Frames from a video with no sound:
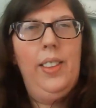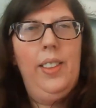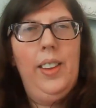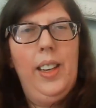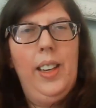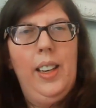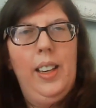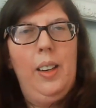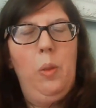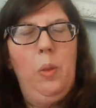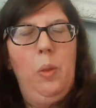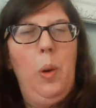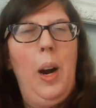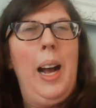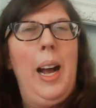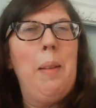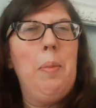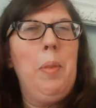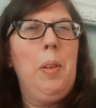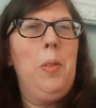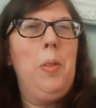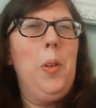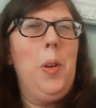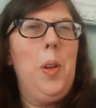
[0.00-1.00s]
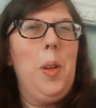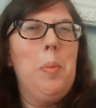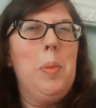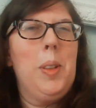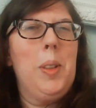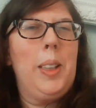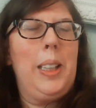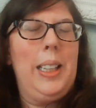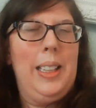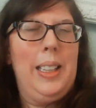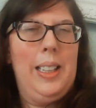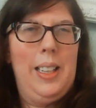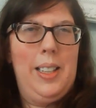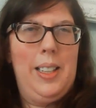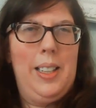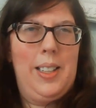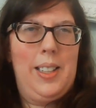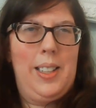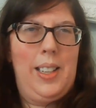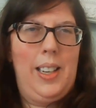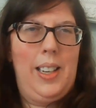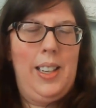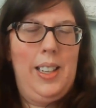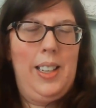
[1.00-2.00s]
And right before the book
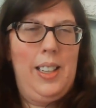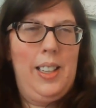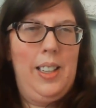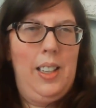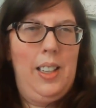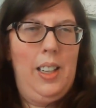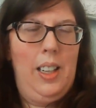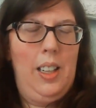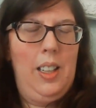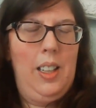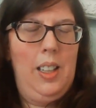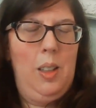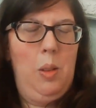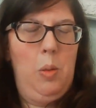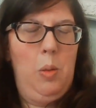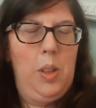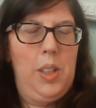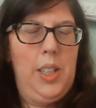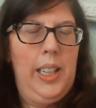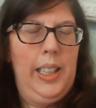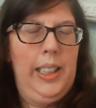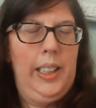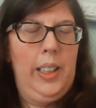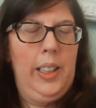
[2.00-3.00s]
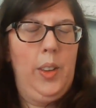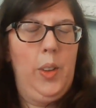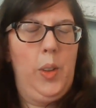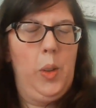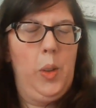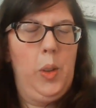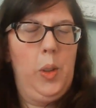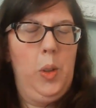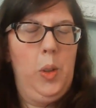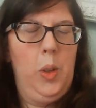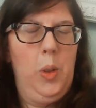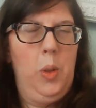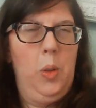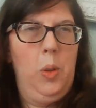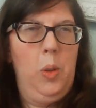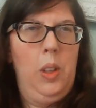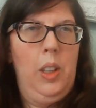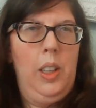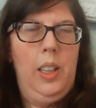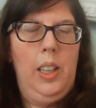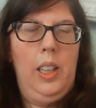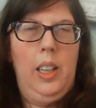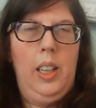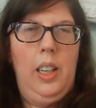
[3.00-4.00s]
ends, uh, we're taken through
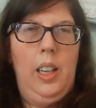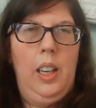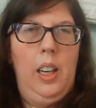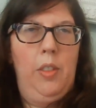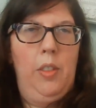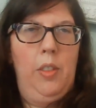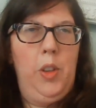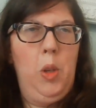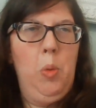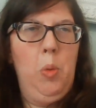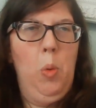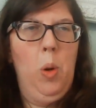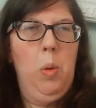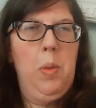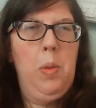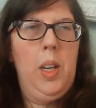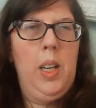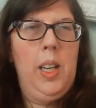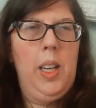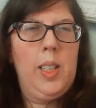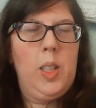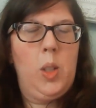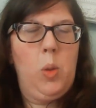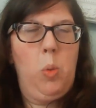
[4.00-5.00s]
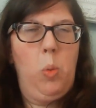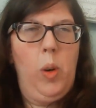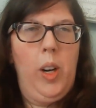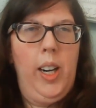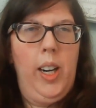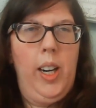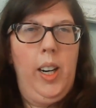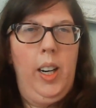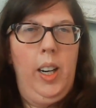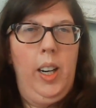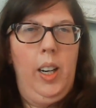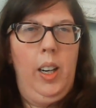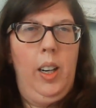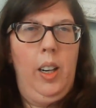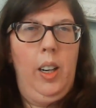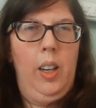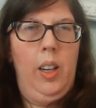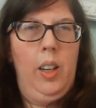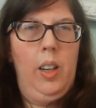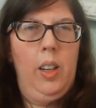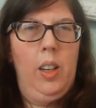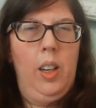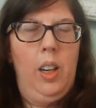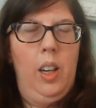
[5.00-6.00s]
a few more months
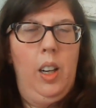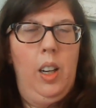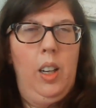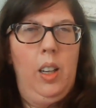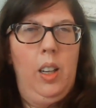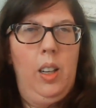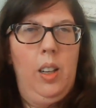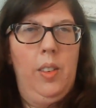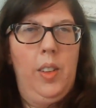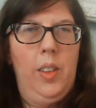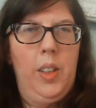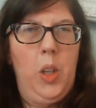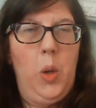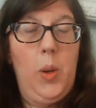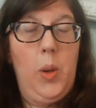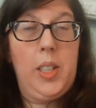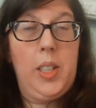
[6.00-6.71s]
where uh, the U.S.